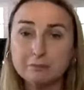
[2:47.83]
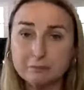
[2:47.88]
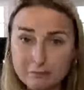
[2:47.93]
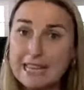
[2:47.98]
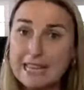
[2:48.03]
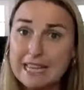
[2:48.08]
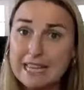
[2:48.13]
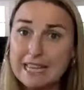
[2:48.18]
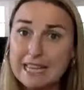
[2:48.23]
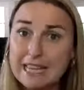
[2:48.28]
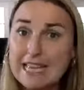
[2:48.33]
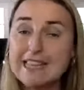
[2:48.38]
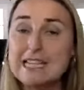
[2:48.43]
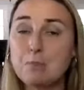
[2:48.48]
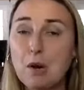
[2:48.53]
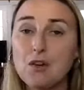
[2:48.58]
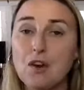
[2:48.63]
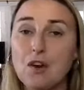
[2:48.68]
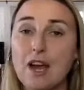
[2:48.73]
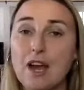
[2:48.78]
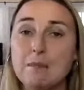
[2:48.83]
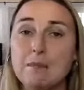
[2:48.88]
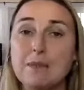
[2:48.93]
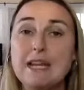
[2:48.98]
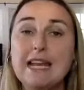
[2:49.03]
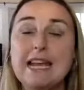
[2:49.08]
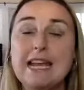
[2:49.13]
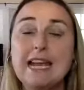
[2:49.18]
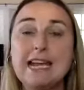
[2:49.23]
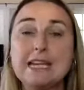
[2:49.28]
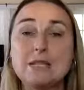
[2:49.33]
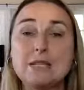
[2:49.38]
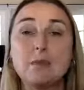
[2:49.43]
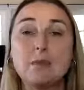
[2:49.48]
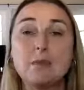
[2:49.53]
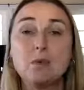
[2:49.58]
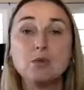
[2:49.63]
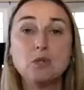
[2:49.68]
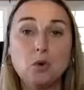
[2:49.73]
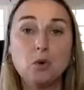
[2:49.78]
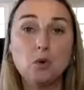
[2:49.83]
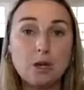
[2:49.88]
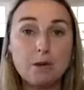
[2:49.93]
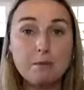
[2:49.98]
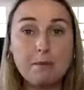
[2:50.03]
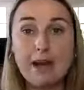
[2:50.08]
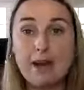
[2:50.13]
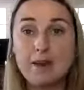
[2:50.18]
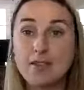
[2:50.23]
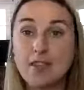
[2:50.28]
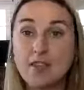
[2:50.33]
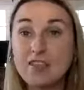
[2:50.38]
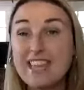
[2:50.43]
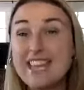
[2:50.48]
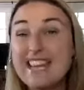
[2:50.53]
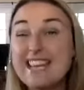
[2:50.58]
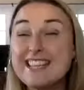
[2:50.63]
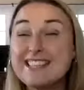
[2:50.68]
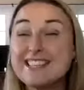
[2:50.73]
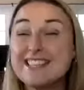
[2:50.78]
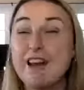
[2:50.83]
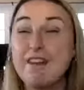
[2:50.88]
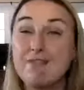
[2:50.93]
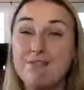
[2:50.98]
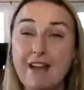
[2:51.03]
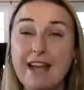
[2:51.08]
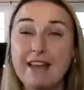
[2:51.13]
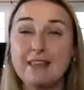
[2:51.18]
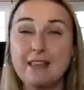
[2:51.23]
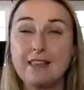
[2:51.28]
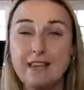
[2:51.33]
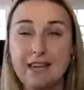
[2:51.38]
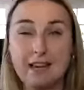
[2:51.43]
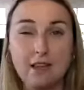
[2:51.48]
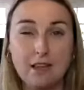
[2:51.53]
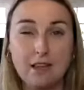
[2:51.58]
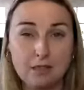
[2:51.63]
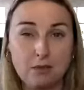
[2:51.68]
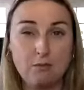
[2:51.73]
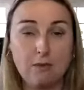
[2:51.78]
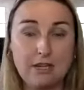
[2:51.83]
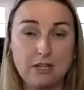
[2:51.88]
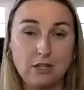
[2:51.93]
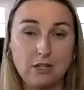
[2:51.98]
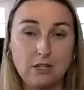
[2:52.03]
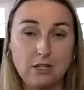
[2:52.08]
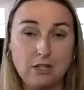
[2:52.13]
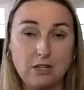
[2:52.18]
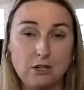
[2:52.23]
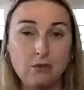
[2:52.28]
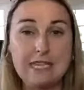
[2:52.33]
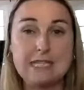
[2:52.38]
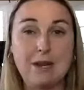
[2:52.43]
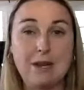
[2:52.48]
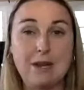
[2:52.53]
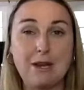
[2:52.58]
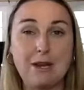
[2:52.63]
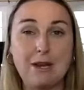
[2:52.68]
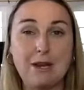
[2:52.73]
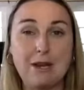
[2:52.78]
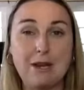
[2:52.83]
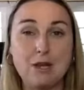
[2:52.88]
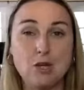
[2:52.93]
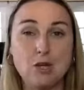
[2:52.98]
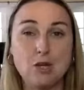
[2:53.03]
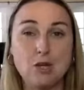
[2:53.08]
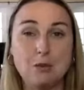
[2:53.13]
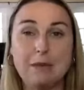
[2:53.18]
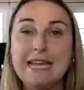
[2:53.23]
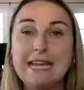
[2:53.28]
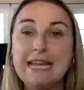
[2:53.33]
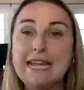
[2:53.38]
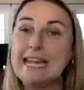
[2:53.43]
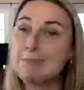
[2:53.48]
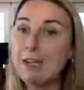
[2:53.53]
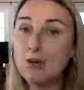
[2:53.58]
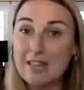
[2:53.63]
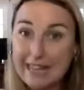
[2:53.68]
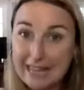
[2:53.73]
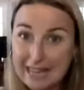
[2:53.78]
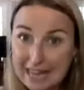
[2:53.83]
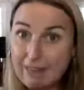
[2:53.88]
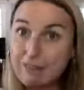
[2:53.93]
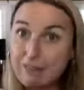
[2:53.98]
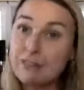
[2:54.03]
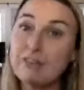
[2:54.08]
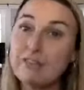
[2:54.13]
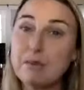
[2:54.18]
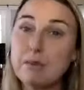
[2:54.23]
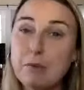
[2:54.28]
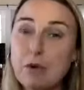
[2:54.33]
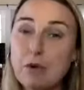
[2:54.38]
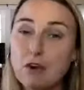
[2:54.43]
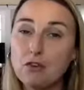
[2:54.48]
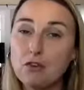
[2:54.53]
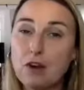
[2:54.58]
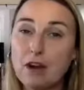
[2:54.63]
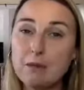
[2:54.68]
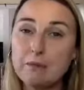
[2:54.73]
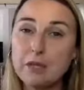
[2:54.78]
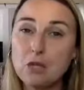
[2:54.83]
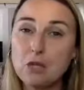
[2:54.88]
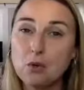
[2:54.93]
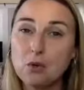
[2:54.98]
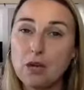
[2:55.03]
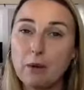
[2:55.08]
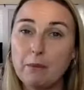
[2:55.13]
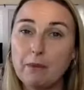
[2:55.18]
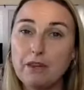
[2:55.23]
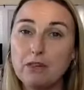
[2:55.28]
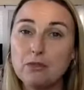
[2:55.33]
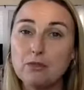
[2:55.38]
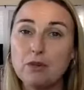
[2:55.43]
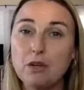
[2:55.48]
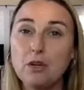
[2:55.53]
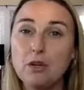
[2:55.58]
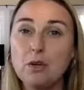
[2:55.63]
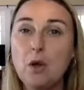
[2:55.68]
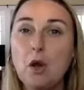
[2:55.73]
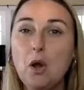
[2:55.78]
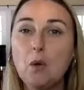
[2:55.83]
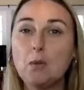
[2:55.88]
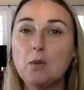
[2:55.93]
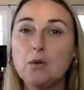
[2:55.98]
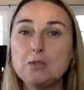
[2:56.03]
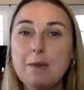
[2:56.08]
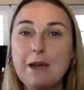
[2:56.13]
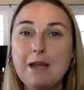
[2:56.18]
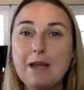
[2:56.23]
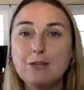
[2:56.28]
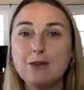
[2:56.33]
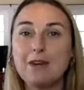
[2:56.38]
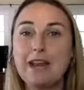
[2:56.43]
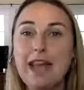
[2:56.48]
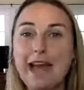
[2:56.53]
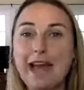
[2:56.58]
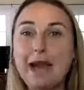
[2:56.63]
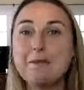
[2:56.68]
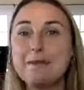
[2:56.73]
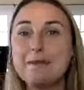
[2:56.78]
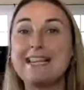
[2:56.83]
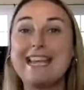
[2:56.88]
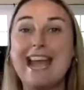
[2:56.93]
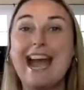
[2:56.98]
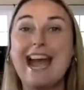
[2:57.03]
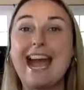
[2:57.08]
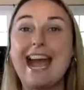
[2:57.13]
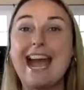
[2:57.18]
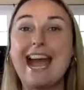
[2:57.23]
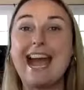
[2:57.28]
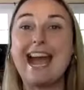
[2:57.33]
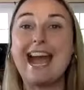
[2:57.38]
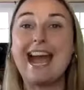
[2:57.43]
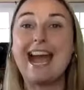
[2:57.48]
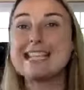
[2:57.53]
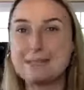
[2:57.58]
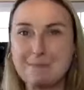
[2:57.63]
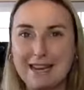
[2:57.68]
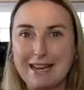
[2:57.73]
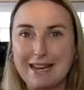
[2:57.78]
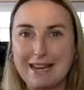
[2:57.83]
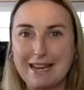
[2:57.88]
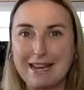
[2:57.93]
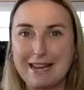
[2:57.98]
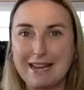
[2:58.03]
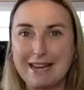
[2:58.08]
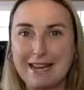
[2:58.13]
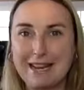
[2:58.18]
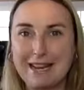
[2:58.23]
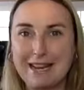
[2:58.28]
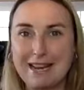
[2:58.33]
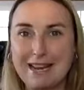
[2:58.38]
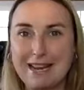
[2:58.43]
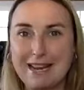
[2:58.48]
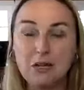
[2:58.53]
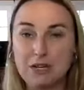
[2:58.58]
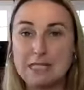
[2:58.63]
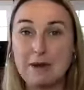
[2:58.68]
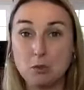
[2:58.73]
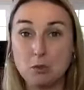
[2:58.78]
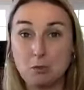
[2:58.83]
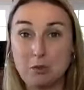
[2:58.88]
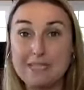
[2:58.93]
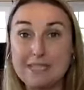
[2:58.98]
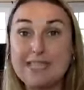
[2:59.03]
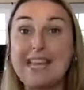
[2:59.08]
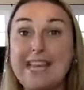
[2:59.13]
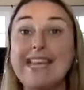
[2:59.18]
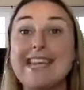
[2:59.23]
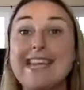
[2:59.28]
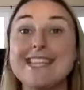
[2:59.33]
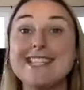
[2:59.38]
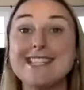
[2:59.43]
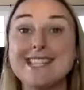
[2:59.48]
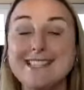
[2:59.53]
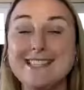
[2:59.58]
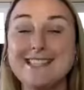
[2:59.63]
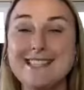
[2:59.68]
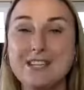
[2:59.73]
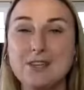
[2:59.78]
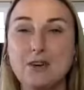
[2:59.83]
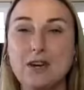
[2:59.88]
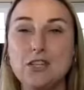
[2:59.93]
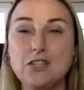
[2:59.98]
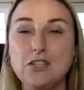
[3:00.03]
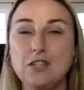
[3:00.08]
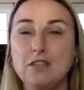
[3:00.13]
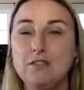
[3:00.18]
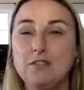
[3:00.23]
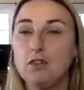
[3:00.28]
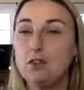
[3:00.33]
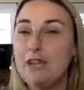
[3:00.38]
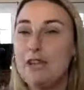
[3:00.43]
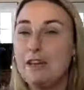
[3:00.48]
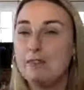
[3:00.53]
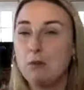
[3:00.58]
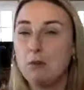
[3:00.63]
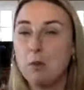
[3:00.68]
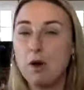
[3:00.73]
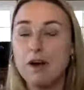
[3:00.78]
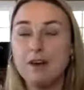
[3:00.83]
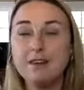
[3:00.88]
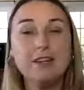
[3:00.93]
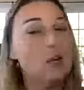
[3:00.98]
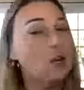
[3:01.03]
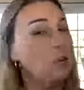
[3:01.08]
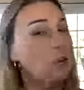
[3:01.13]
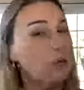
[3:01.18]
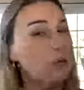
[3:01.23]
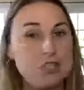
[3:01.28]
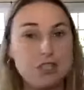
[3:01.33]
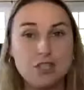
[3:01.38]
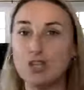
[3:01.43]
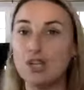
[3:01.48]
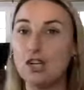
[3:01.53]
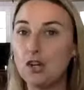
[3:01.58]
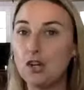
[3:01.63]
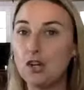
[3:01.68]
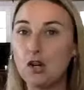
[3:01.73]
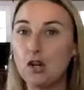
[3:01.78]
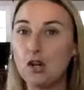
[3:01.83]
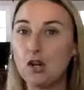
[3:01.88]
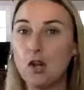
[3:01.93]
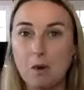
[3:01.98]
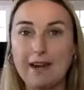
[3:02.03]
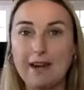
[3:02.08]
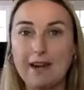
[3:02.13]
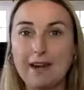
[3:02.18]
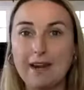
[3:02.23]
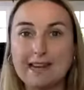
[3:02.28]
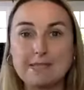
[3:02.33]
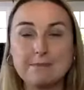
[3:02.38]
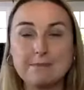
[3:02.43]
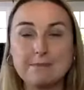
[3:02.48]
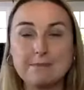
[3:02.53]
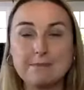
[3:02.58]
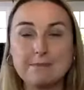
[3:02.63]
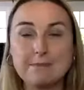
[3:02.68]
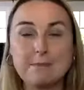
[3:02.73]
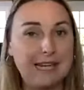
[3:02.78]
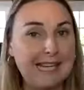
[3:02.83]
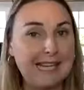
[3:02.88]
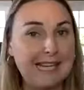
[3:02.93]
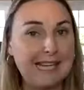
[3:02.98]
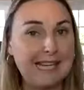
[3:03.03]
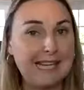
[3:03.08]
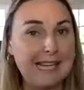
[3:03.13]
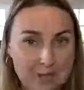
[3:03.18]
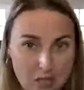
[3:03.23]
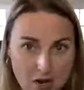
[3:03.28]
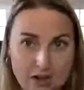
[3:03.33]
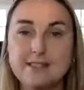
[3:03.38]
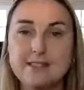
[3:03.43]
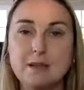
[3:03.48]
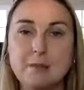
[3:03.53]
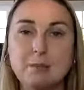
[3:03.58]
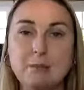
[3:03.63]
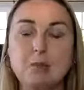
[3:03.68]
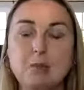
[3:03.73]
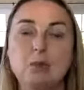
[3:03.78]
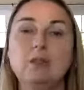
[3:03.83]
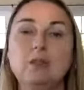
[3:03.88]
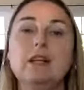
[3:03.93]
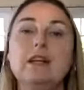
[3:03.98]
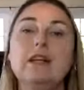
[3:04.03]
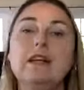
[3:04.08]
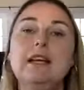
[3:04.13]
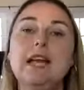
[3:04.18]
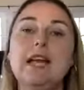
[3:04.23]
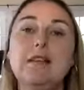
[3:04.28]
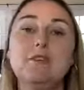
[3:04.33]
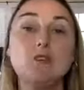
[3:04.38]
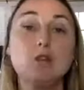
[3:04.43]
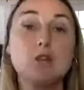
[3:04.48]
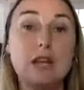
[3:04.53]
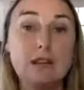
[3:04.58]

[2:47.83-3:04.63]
in the needs program is we will talk about the things that affect the red and green spectrum. And depending on the level of the program that you're going through will depend on how many aspects of the red green spectrum we're taking into consideration. If you're level 1, we're just going to look at one aspect. We're going to keep it nice and simple. If